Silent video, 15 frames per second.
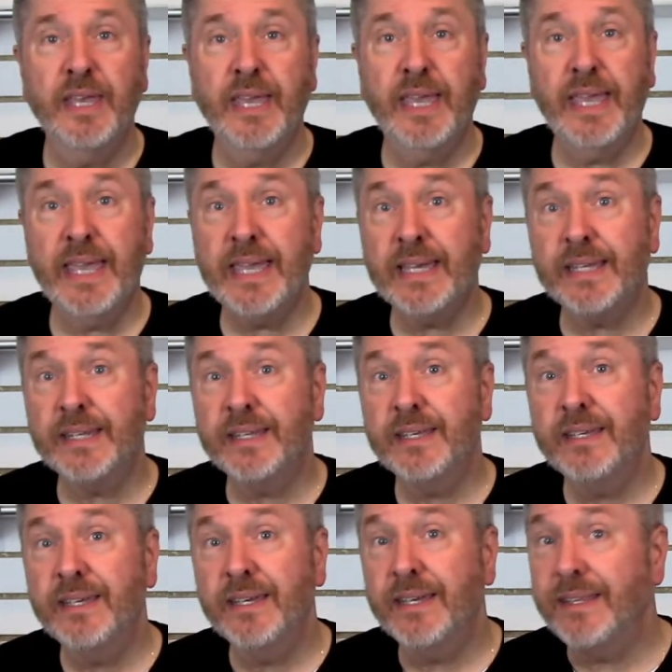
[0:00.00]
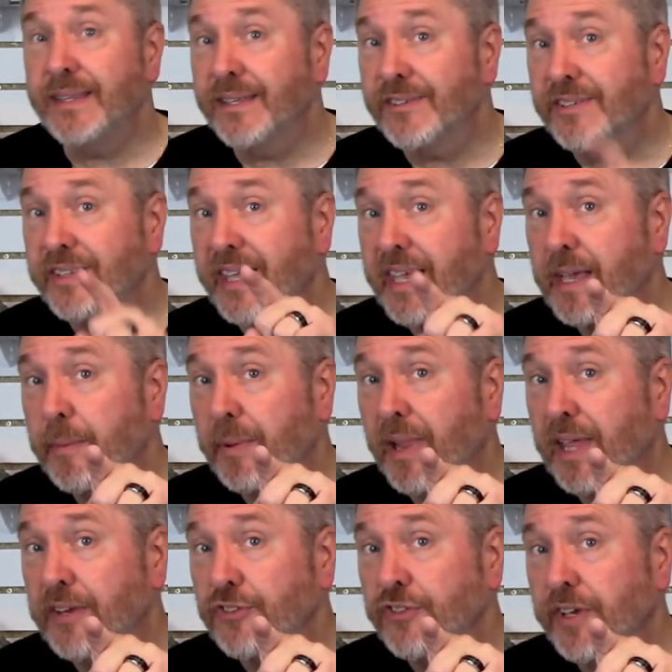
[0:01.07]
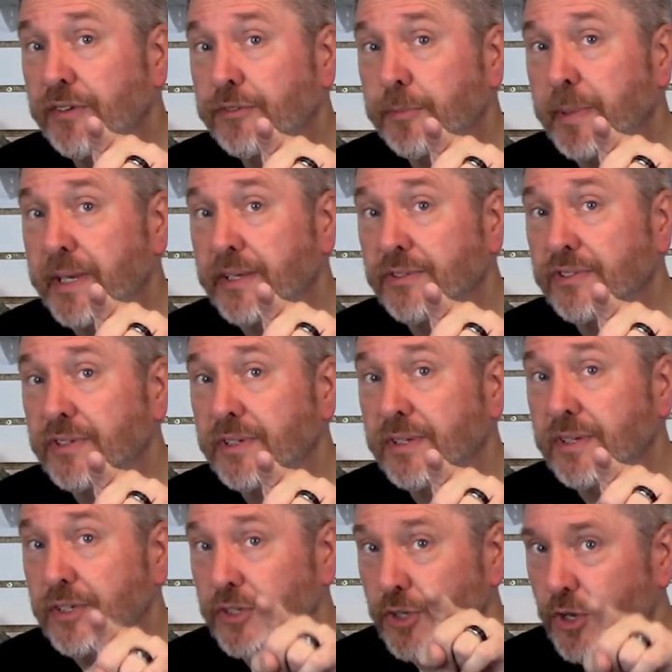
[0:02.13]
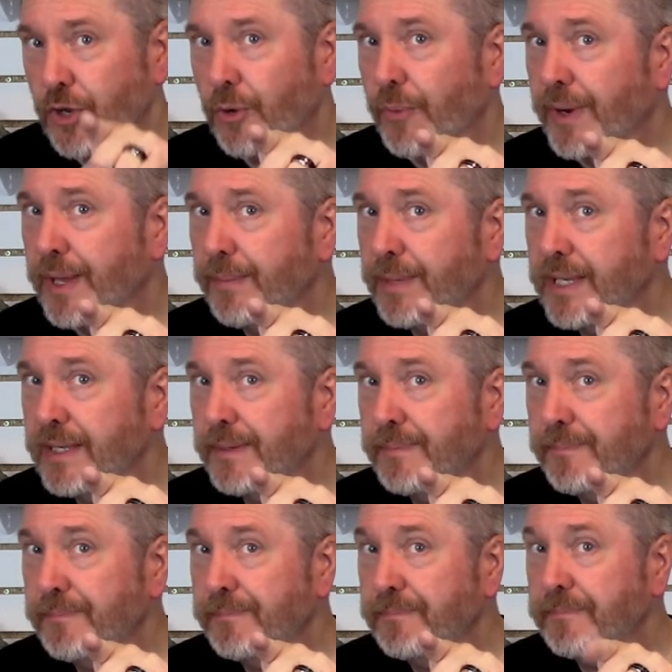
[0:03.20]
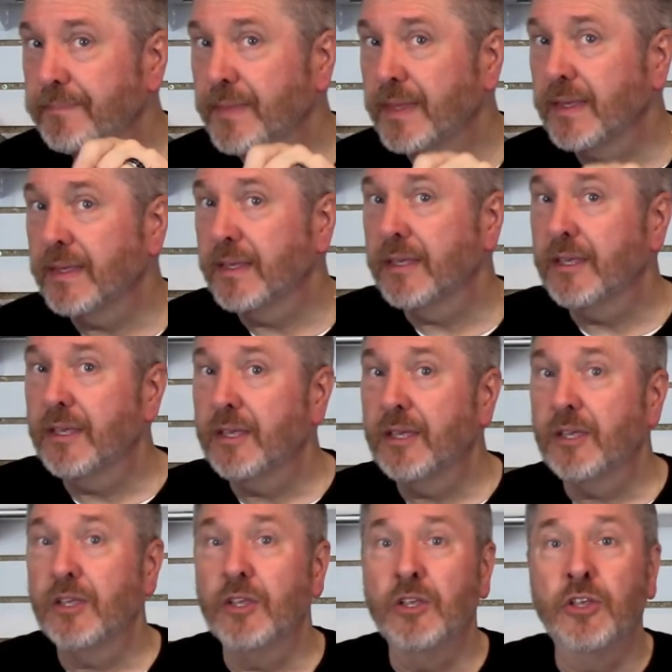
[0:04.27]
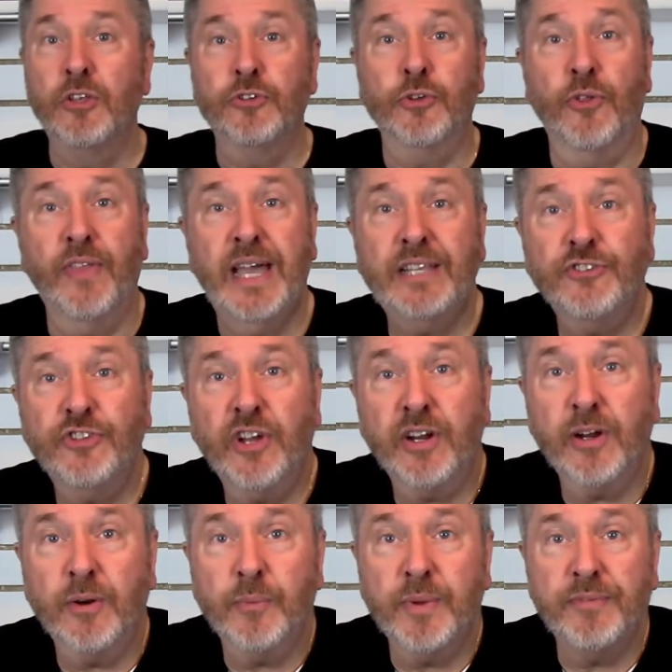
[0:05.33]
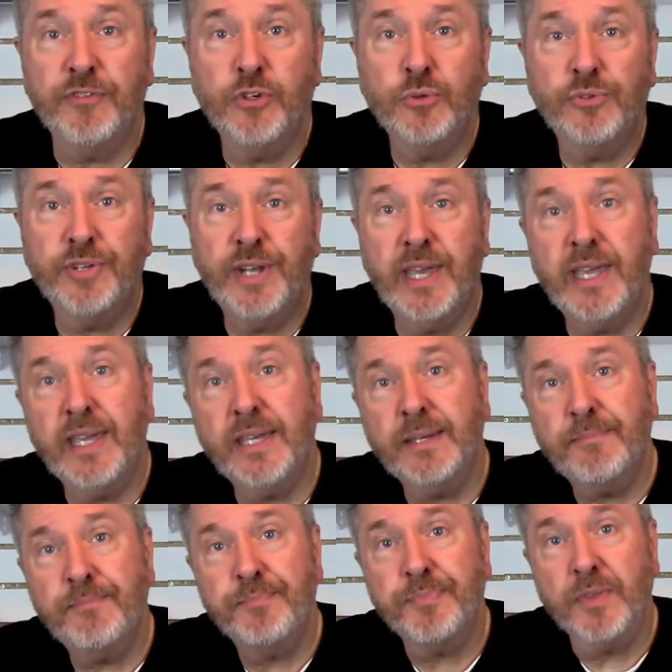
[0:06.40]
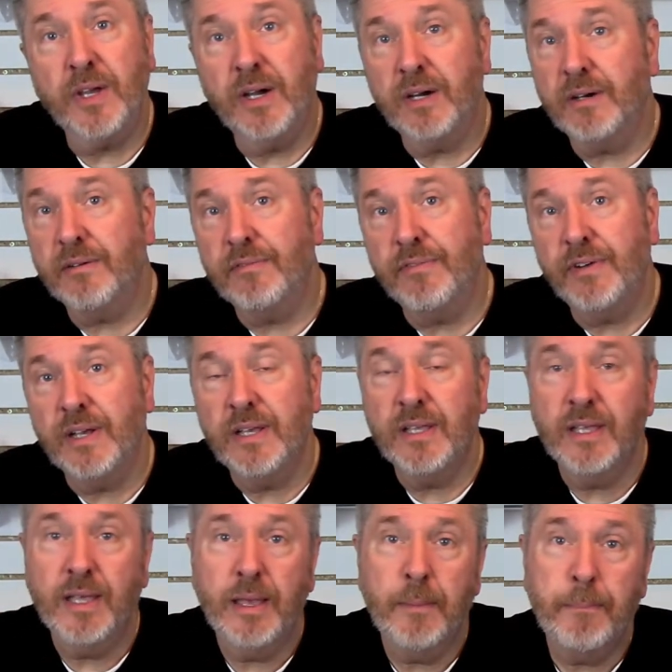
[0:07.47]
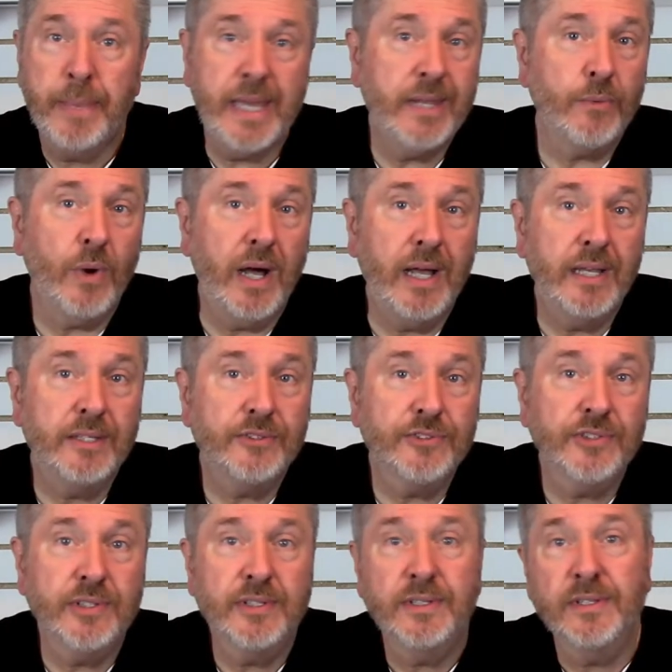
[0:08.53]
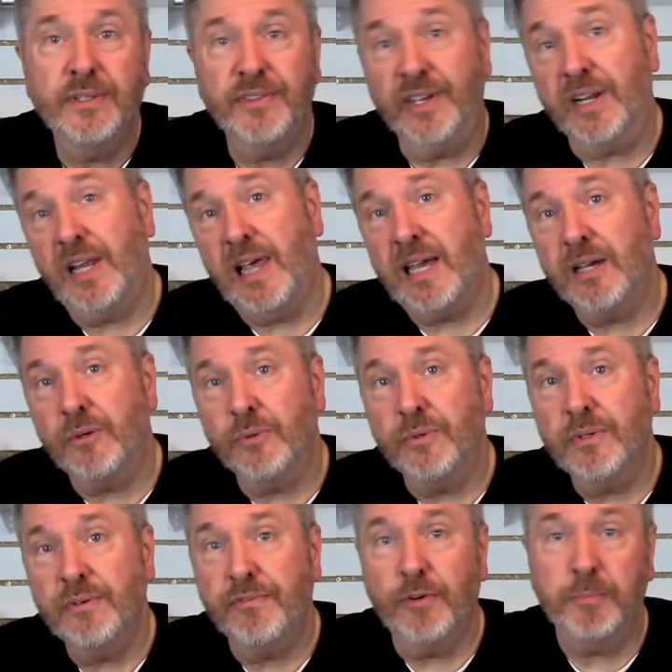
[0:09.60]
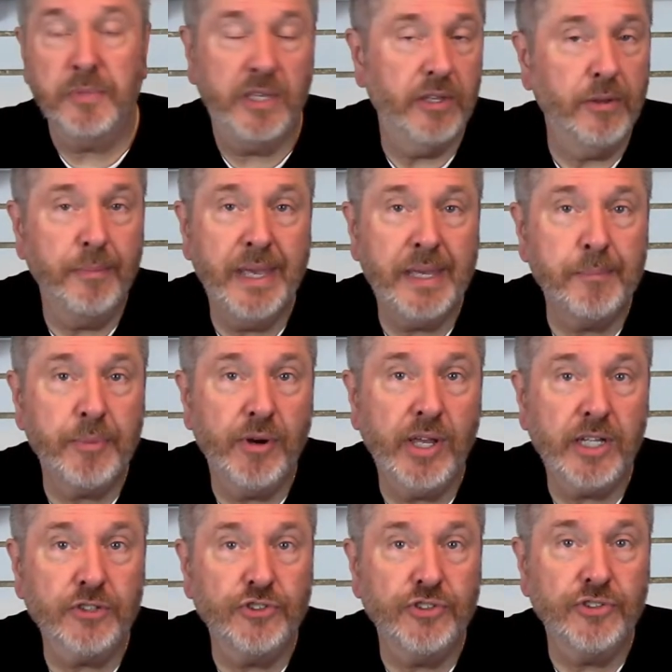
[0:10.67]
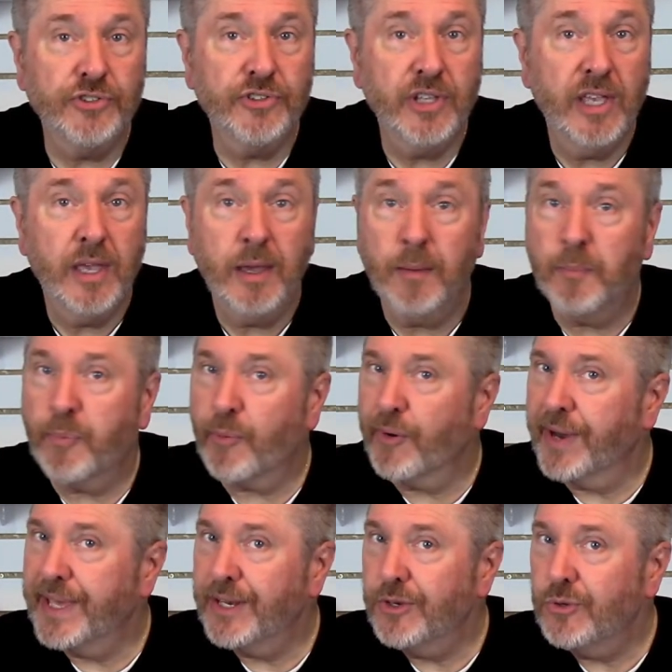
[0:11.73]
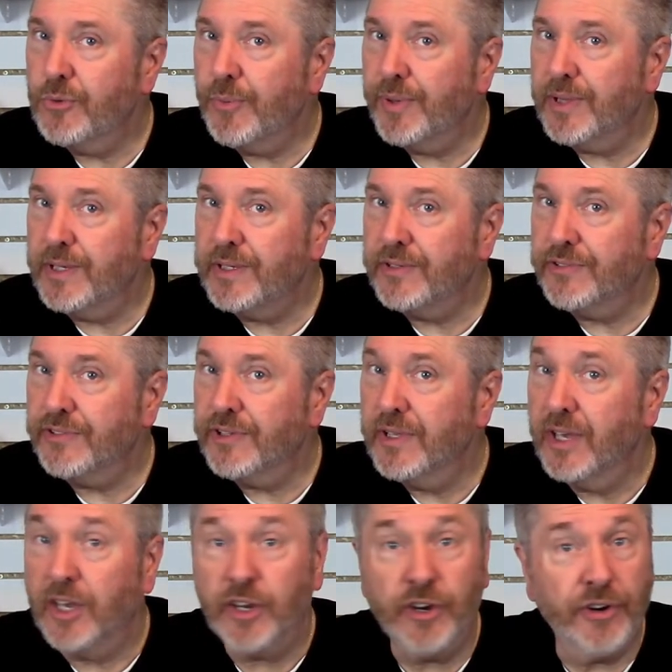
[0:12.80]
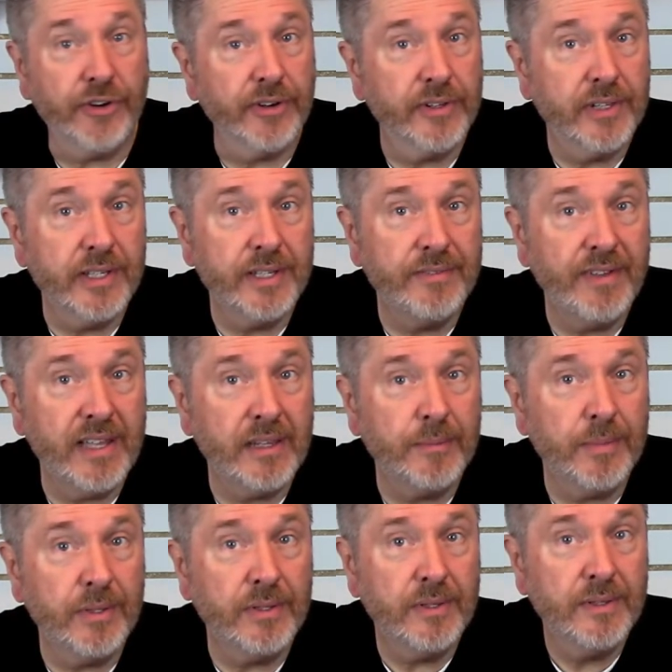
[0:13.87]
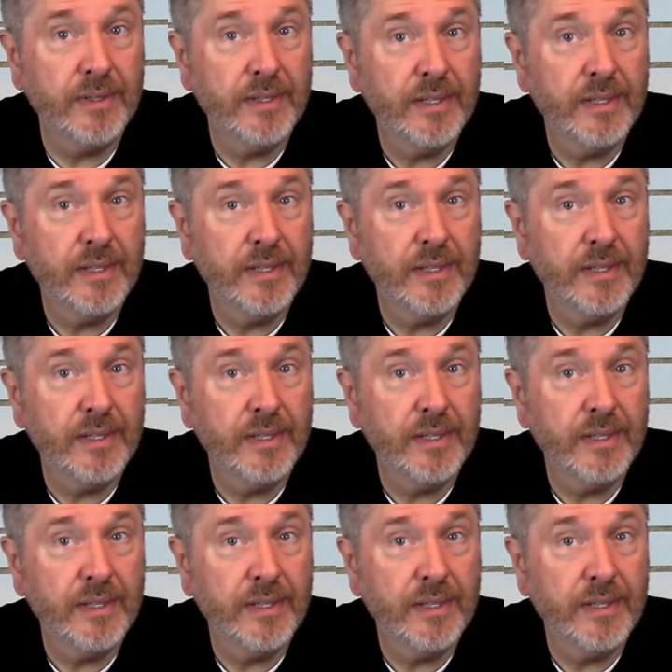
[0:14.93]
And it doesn't take up a lot of shelf space. You know what I mean. So that's our review today of Pennywise the Clown from Gillman Productions, brand new release, currently available.